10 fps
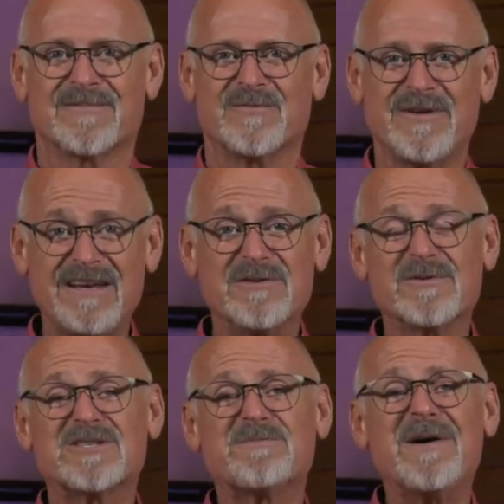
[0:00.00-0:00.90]
we need to
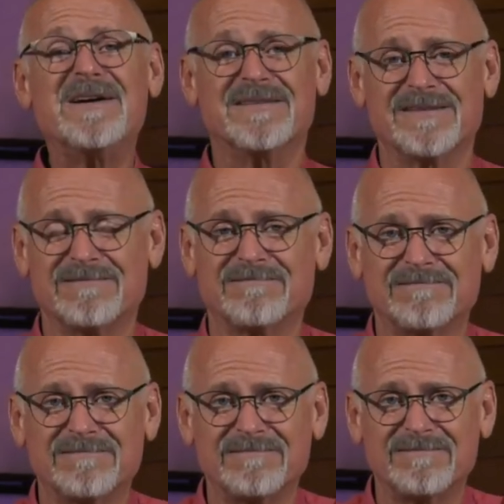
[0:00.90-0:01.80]
respond.
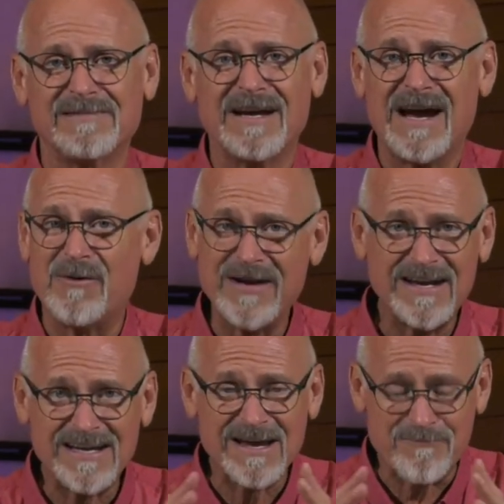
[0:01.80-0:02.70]
And we
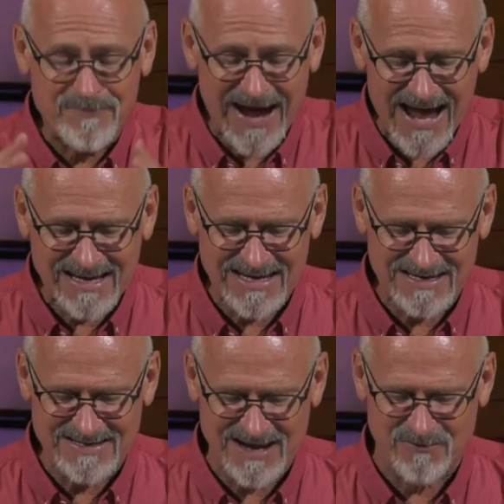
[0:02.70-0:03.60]
need to get back
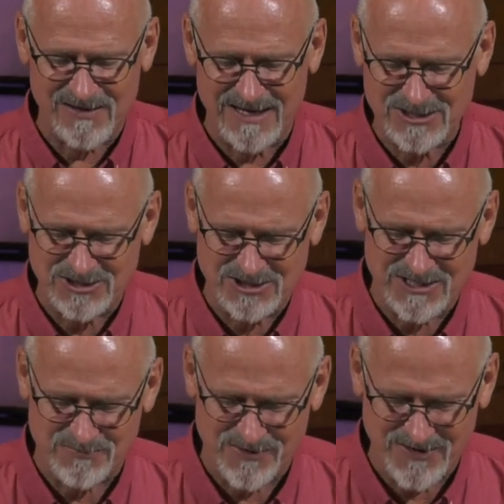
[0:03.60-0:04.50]
into that
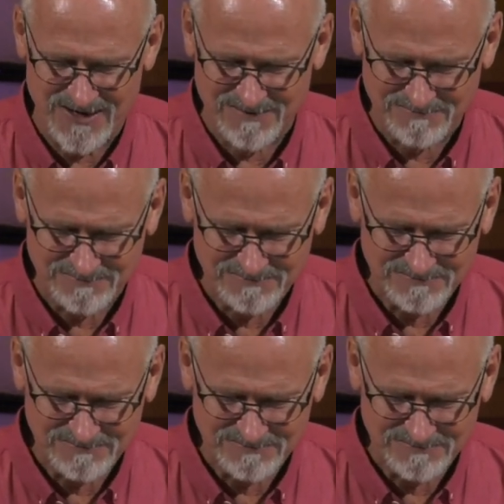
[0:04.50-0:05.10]
relationship with him.